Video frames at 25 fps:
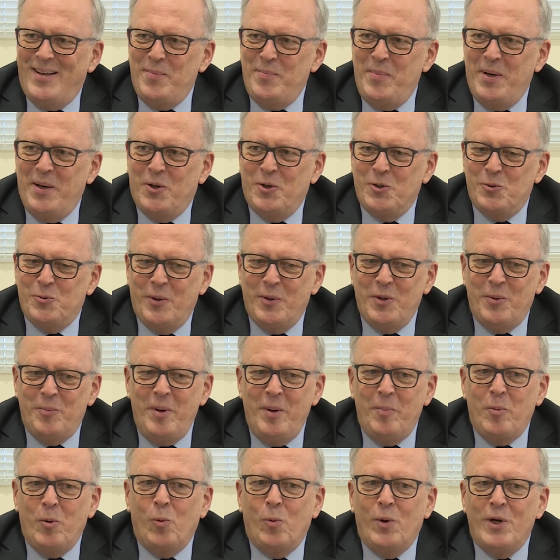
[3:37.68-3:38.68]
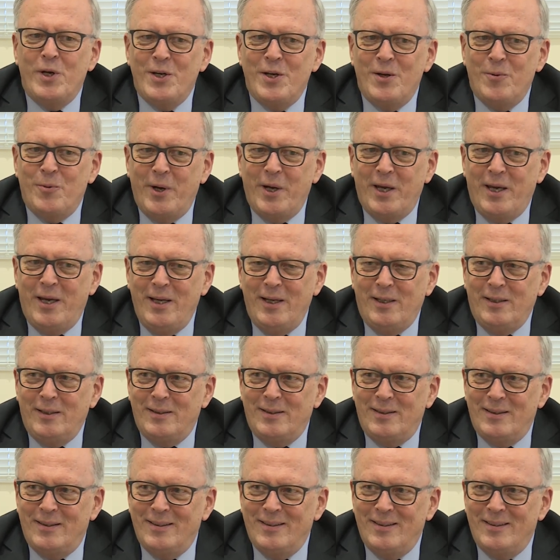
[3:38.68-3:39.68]
because when the people were
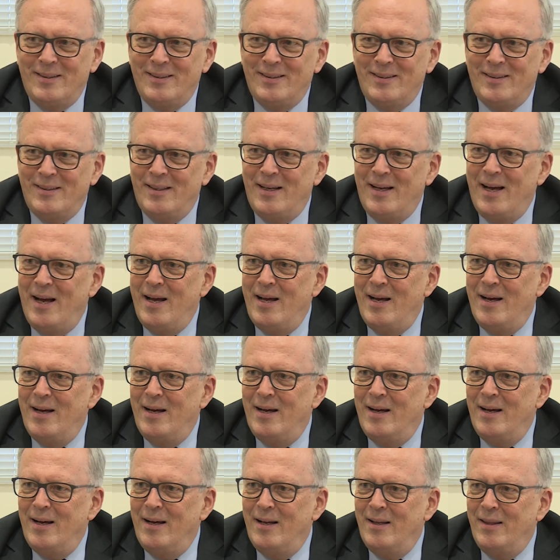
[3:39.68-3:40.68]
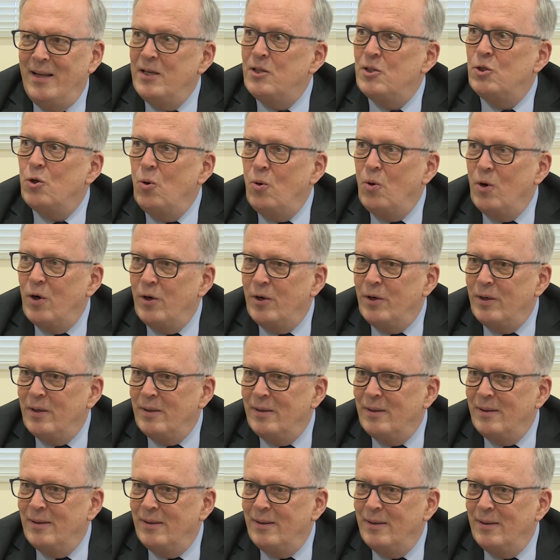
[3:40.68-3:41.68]
killed, they saw her
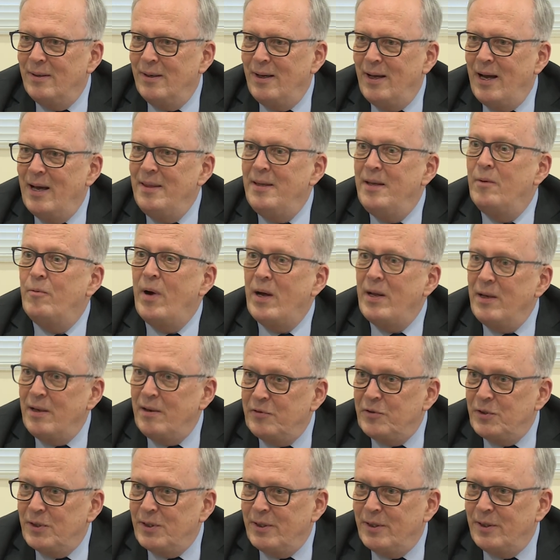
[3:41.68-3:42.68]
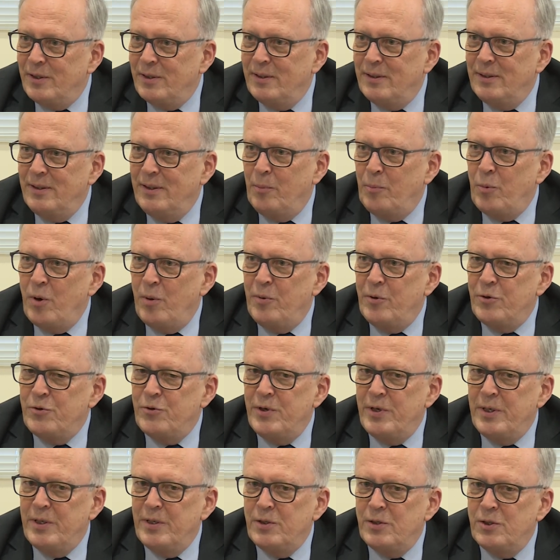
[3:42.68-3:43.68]
and they ran after her, the
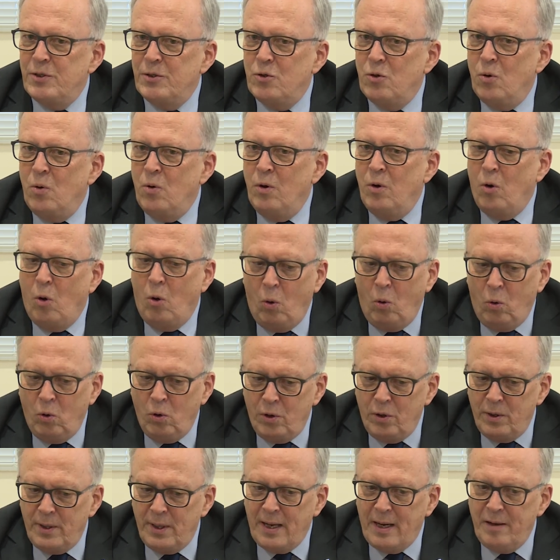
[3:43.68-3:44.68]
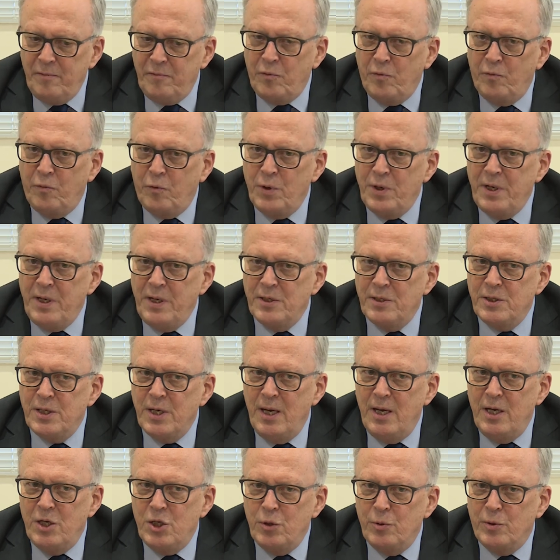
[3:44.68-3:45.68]
perpetrators. So all her life, for 40 years,
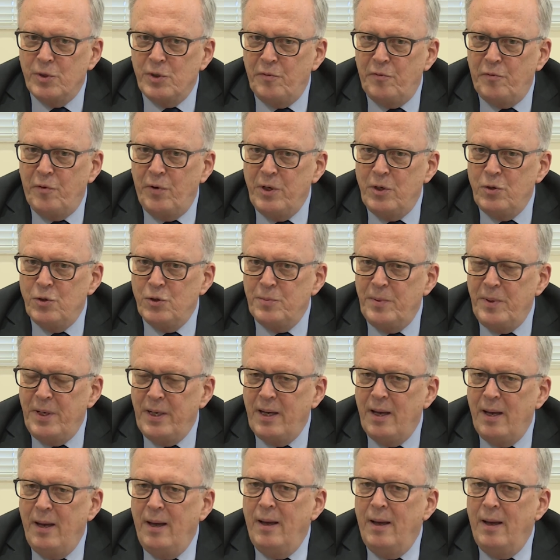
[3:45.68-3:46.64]
she was afraid to speak.